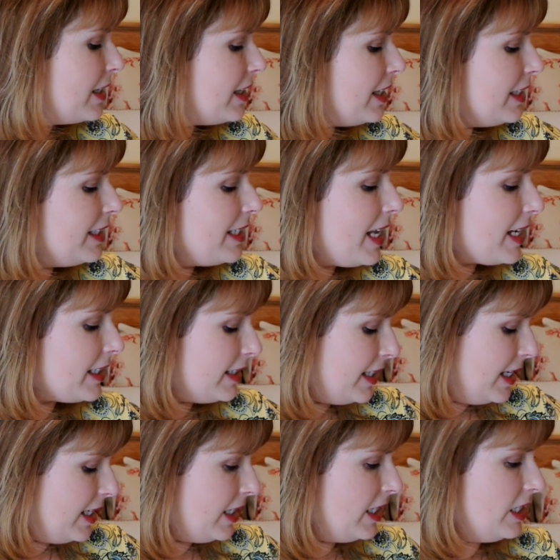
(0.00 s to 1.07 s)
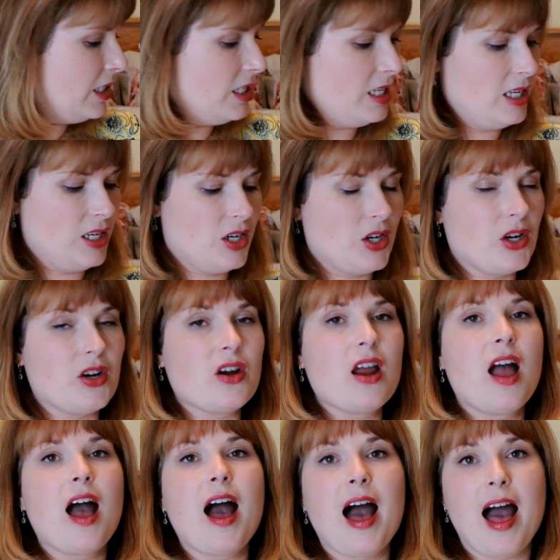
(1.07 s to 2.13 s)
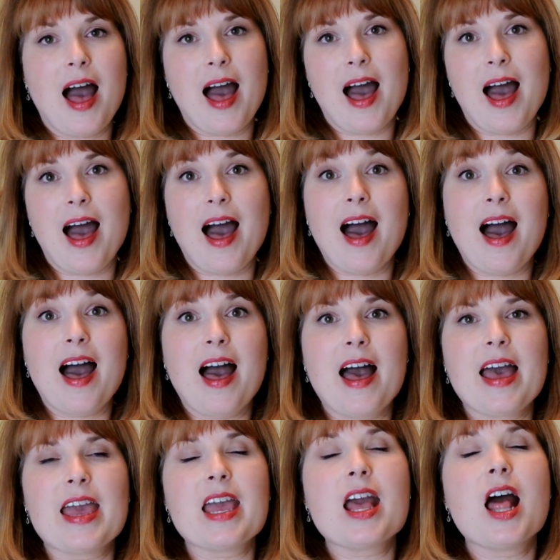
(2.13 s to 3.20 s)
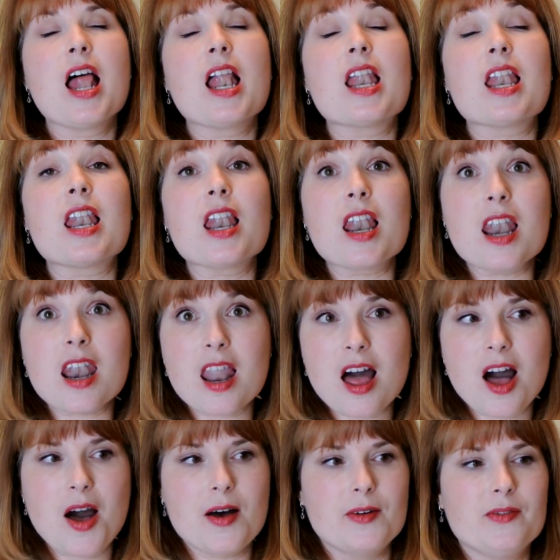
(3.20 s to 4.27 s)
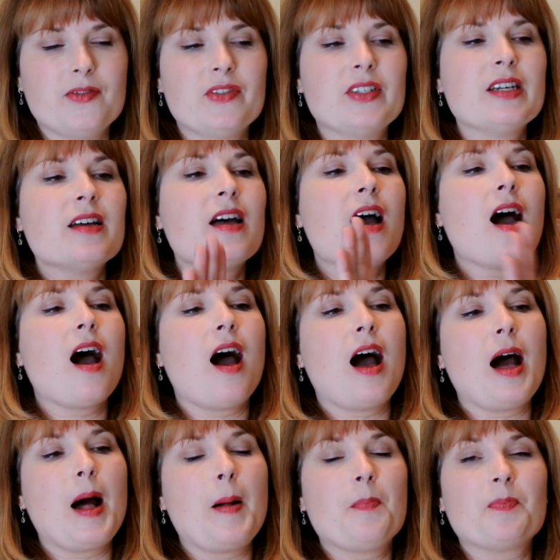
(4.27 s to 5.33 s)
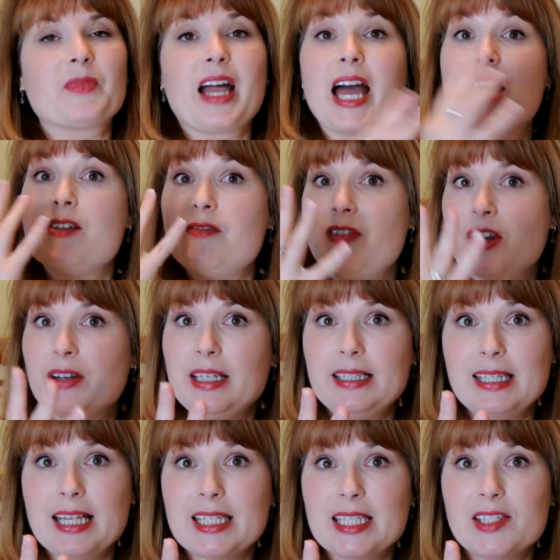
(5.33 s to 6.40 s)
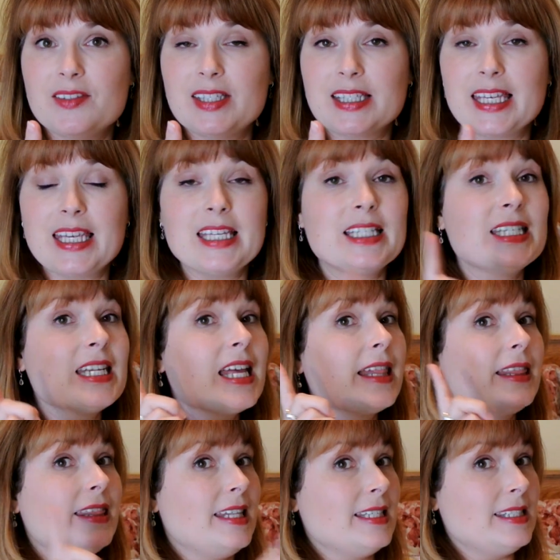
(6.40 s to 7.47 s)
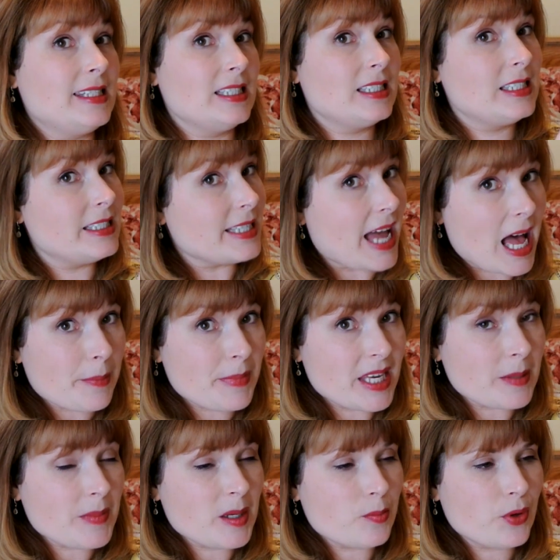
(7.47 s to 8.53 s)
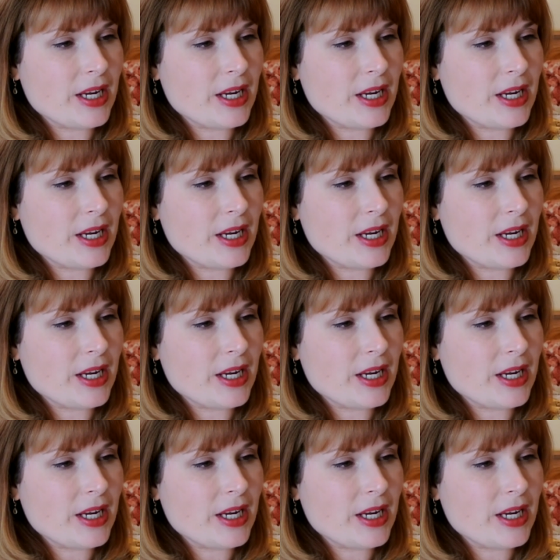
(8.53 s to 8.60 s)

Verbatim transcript: The next thing in here I loved. Um, I have very sensitive skin. This did not make me